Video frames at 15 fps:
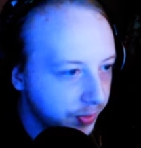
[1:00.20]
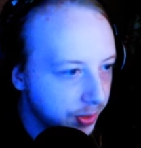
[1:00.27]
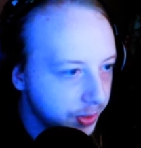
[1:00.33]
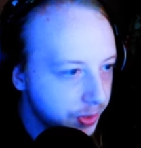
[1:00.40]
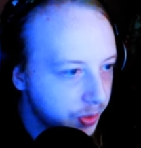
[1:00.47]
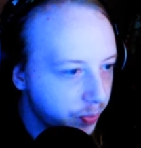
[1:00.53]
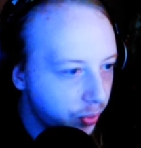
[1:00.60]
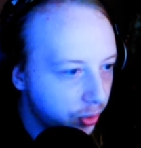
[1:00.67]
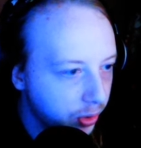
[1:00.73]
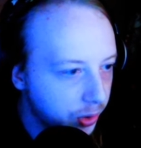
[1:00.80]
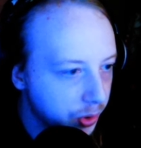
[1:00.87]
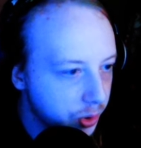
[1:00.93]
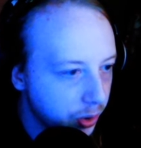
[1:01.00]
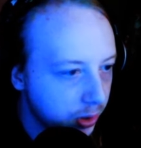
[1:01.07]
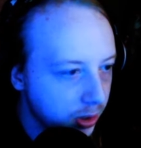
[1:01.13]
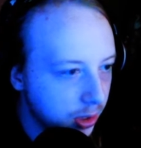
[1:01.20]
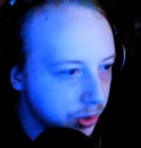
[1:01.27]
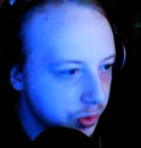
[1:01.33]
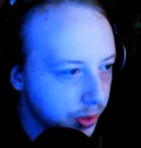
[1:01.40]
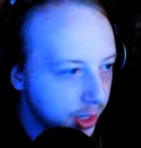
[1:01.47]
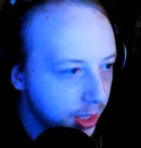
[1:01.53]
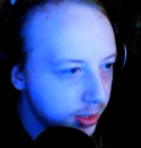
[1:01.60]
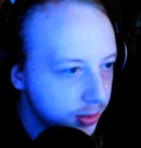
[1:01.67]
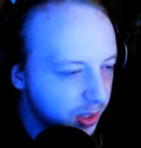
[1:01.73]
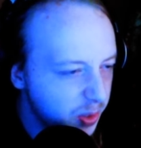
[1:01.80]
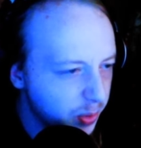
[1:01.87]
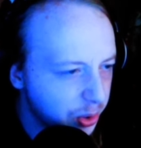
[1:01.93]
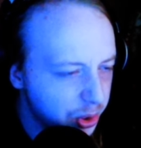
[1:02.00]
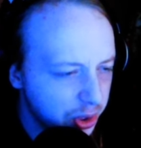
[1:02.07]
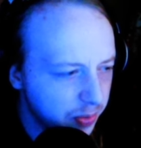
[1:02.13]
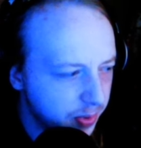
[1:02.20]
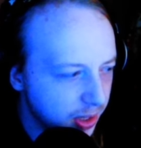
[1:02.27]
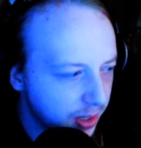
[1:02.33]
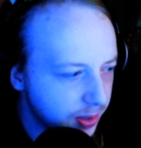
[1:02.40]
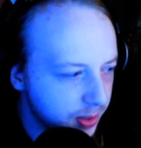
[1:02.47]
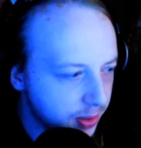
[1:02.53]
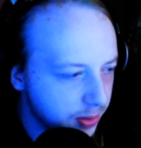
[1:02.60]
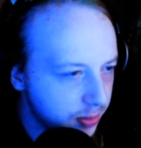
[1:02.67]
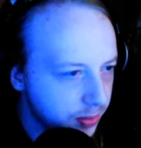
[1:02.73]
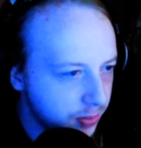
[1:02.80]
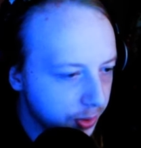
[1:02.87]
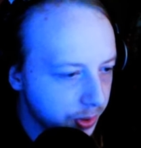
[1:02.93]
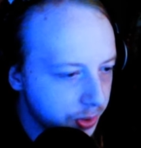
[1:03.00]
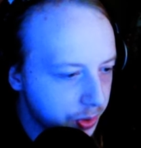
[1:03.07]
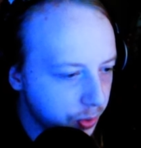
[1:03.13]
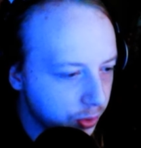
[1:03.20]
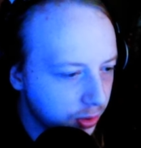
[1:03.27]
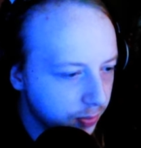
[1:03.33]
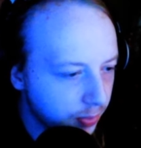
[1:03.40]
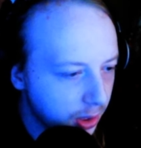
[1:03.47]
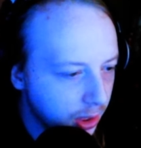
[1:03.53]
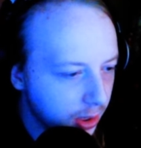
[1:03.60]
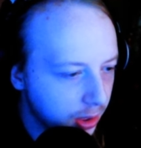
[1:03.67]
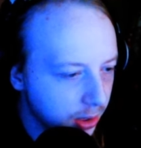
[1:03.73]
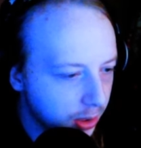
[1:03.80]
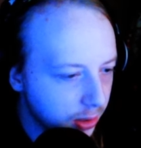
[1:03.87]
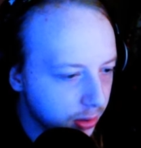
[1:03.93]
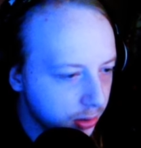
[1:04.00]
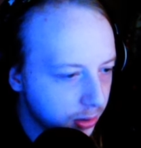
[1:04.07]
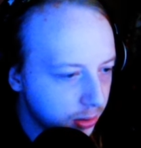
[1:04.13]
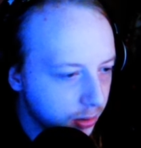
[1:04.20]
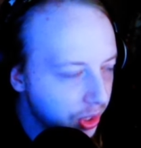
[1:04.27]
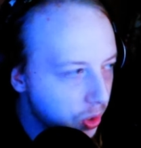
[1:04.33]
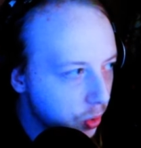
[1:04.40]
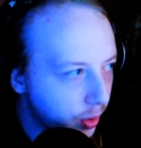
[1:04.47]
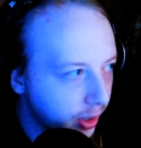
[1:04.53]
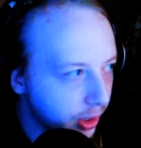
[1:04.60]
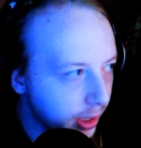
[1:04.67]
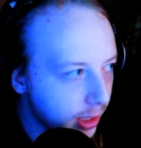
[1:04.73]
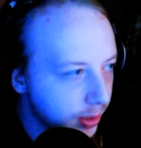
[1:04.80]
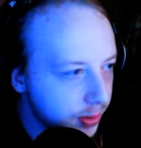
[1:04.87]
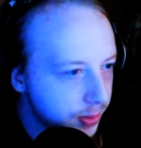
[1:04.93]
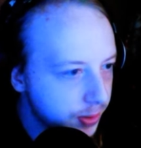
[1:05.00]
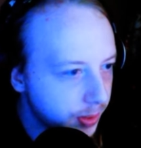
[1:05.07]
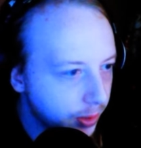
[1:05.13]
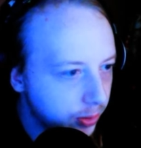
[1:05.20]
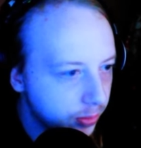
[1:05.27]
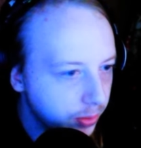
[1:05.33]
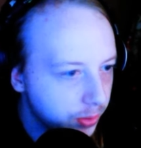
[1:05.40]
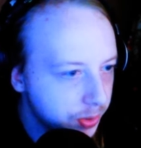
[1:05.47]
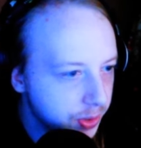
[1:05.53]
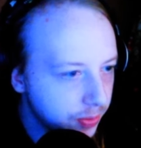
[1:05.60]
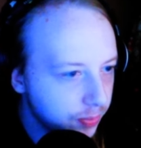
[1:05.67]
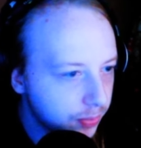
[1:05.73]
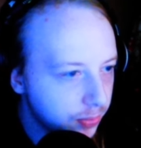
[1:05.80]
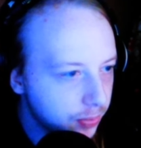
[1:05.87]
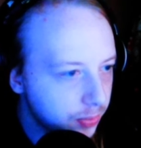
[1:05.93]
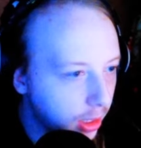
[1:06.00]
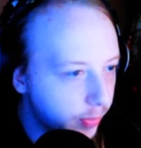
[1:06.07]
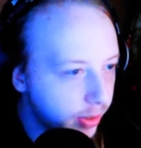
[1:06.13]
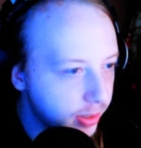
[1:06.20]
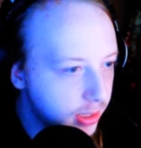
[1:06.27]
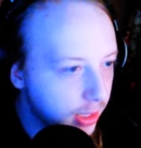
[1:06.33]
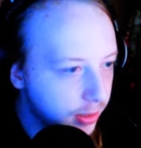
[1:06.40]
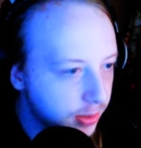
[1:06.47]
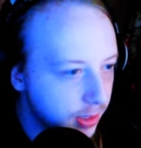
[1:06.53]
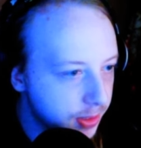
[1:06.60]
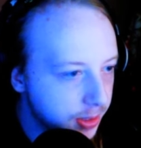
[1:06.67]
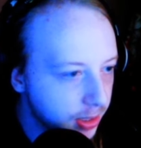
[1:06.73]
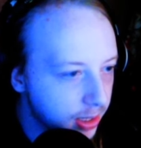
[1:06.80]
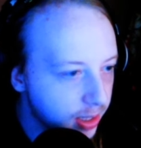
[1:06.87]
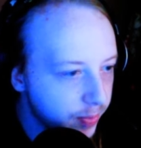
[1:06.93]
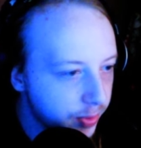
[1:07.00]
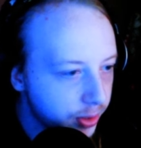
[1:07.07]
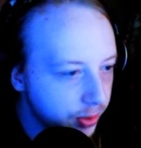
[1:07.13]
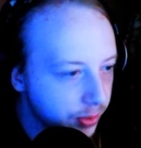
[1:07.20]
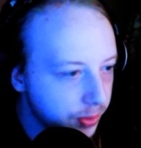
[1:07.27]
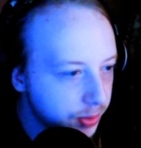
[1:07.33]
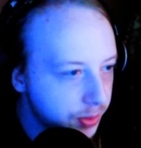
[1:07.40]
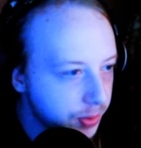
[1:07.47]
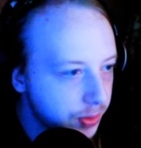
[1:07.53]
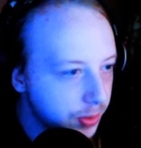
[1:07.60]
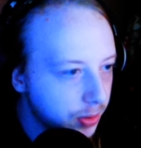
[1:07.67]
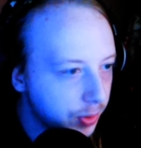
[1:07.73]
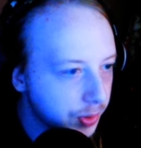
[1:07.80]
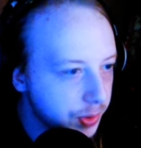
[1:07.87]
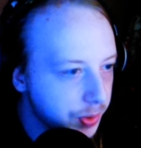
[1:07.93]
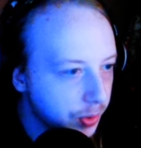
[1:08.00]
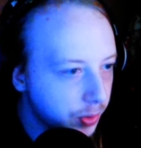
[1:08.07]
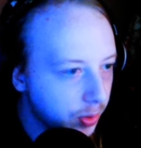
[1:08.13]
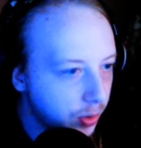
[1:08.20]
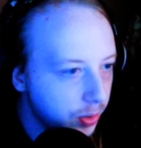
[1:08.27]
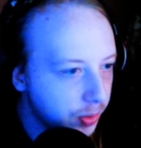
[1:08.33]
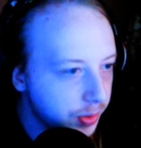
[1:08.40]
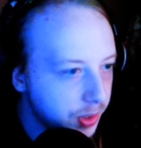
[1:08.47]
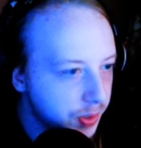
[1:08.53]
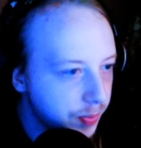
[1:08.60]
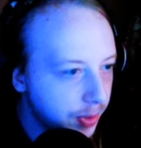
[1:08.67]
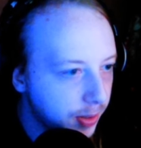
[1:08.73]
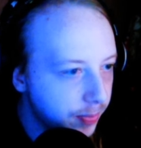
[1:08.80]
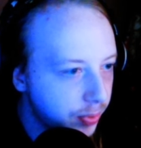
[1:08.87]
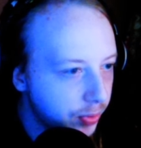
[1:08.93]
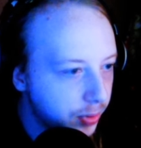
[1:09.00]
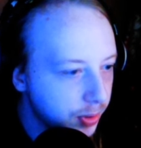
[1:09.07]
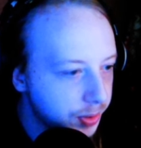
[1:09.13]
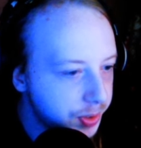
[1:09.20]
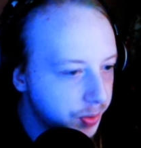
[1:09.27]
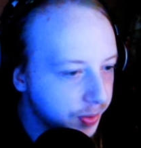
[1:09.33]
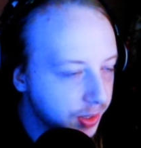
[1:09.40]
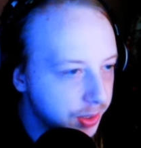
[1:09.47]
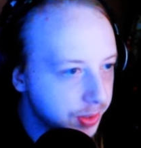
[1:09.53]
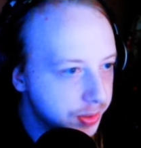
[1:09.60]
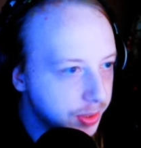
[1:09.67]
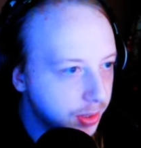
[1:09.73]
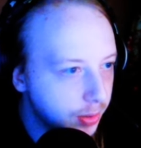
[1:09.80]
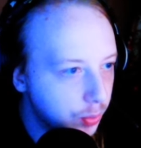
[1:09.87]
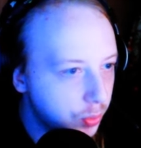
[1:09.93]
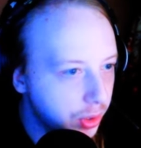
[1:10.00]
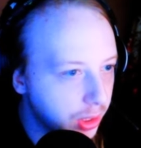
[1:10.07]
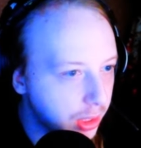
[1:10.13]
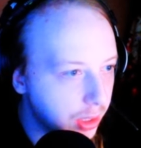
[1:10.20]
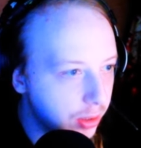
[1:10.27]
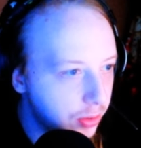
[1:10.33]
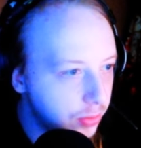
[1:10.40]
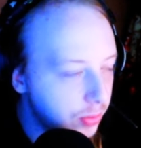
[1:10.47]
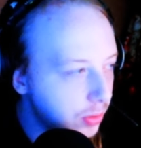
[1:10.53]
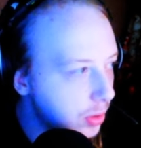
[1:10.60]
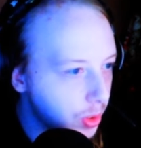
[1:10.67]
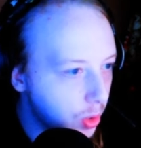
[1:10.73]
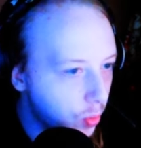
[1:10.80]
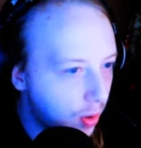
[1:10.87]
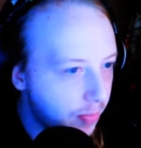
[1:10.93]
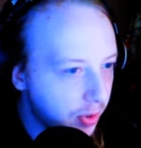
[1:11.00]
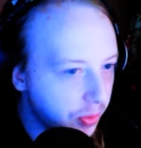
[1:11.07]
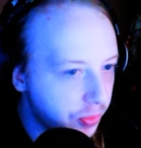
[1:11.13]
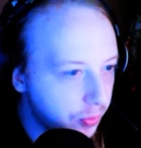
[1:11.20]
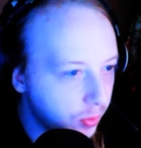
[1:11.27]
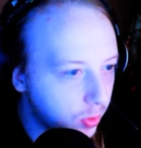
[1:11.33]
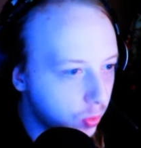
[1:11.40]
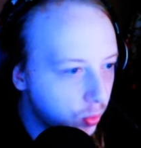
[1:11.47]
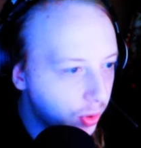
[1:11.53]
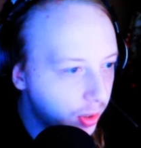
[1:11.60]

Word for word: this spore control contract. This one should be easy. I'm gonna store my decoy grenades so I don't lose them. All right, I'm gonna take these inhibitors. I'm gonna store all these bad boys so we can get this done in one go. So I'm gonna throw